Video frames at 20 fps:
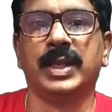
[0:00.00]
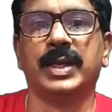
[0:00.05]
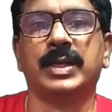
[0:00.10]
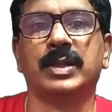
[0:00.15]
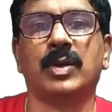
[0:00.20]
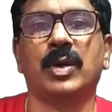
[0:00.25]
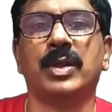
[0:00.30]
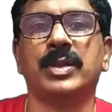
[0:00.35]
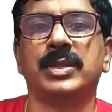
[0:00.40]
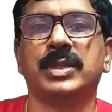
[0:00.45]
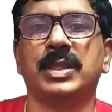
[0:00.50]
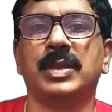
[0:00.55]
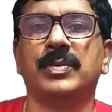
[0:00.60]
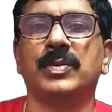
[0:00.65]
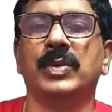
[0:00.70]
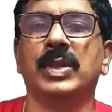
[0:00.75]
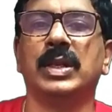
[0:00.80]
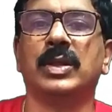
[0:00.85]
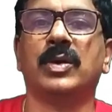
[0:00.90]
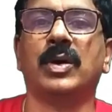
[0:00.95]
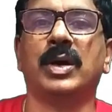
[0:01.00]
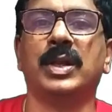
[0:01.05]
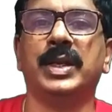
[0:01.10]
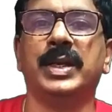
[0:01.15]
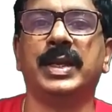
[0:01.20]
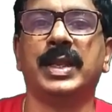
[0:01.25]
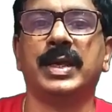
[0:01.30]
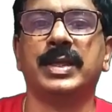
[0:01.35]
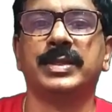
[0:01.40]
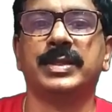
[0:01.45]
concept we'll call it
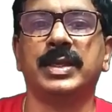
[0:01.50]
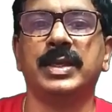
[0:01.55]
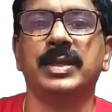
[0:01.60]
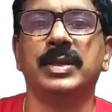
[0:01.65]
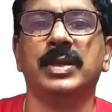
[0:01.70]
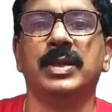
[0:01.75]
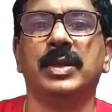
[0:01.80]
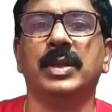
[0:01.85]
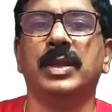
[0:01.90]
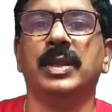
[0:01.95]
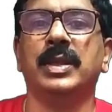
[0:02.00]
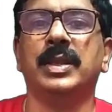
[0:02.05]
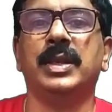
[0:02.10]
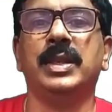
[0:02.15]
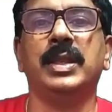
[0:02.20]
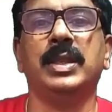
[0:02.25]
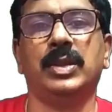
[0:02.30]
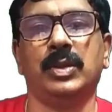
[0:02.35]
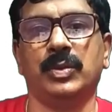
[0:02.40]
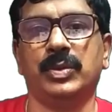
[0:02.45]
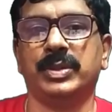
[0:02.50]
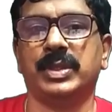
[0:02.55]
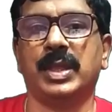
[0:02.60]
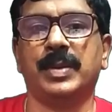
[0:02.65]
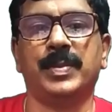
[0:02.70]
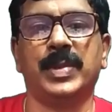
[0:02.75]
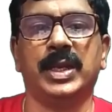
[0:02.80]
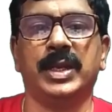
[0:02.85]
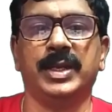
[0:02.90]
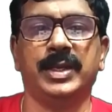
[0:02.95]
as a
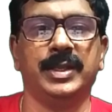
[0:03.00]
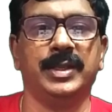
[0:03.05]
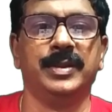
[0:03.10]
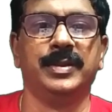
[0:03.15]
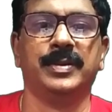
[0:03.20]
reusability.